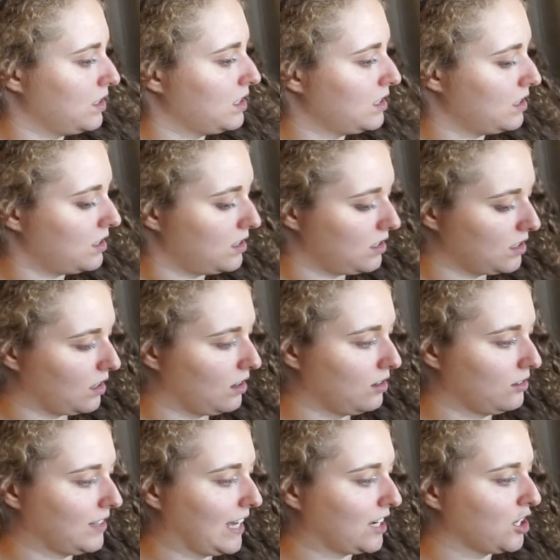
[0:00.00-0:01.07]

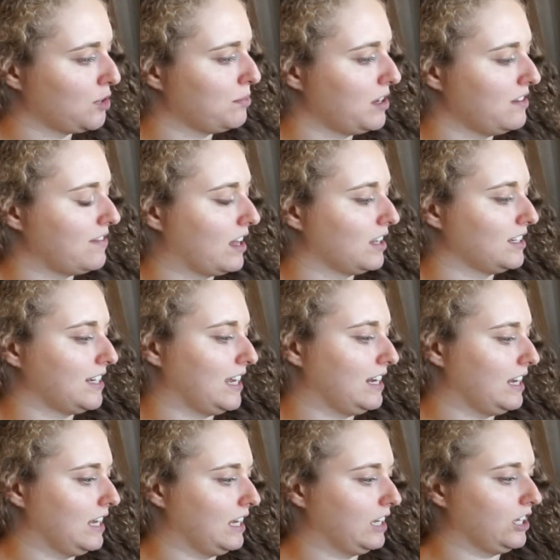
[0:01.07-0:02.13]
So that could be
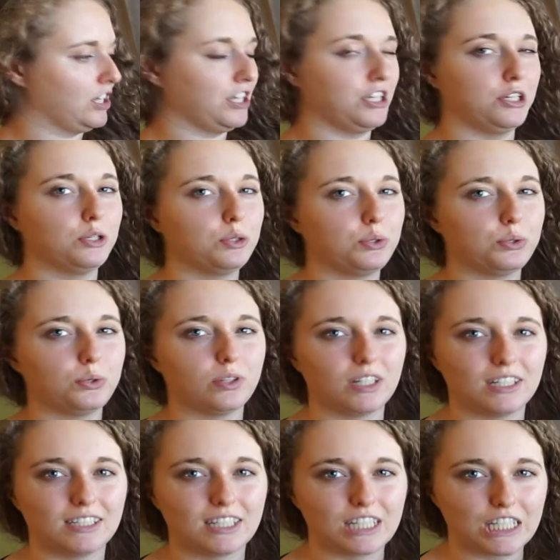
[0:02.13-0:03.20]
validating
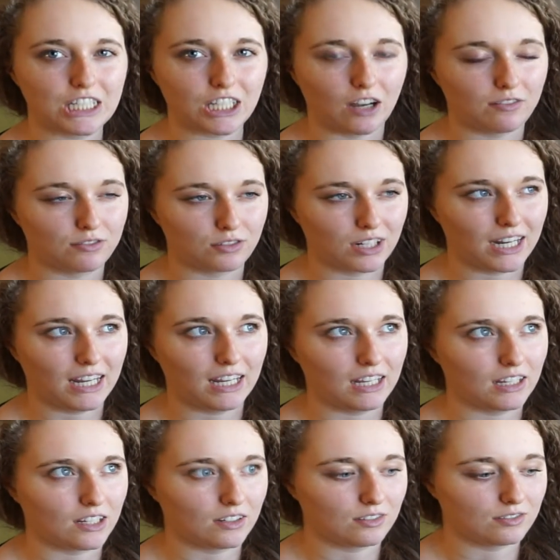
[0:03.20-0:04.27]
you
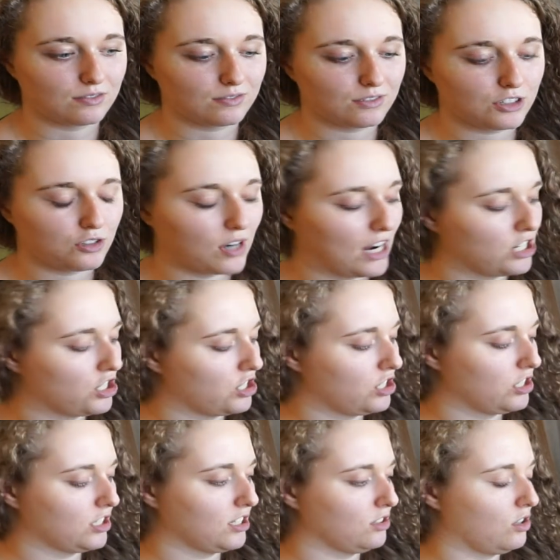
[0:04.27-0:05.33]
discovering
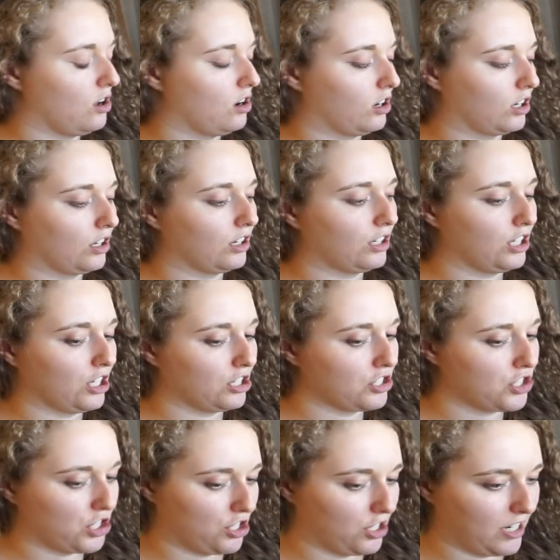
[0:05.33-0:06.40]
treasures along your
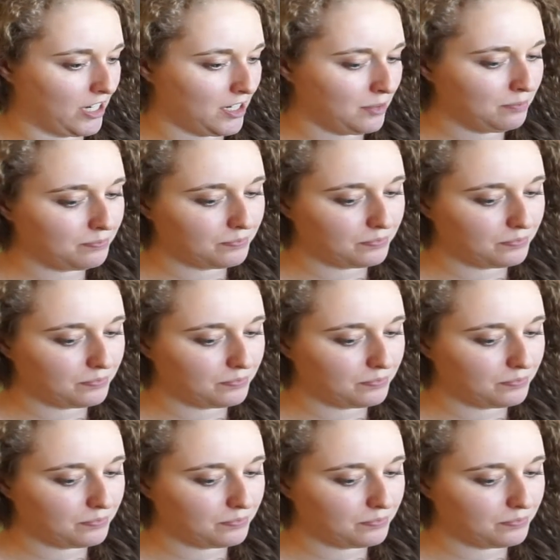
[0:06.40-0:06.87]
journey.